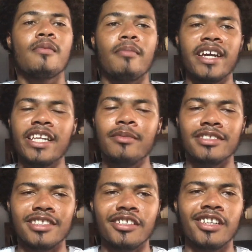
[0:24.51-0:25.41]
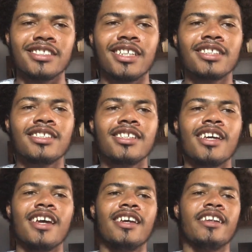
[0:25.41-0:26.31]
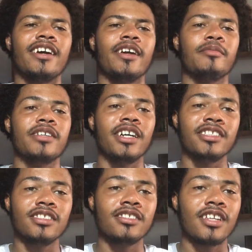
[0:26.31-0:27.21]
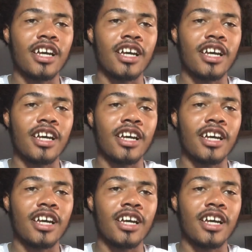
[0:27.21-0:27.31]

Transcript: My name is Daniel Sanse and I am Ghanaian